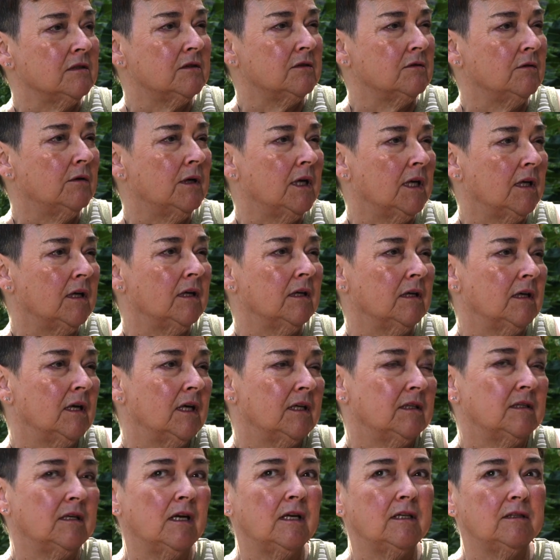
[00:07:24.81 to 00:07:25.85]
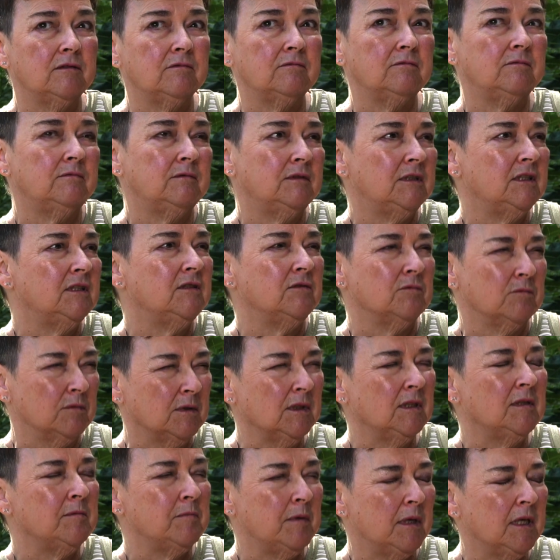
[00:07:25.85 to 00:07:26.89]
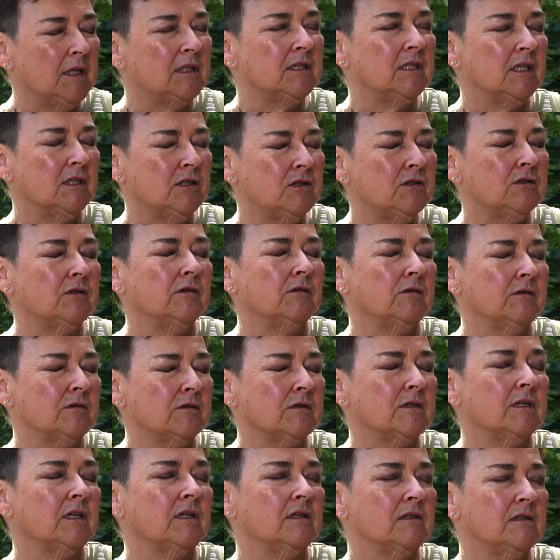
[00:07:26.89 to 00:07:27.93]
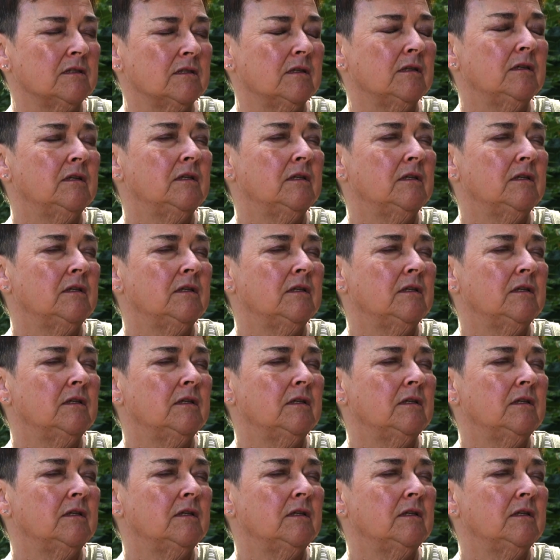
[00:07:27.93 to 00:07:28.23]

So I kind of didn't really pay attention to those things.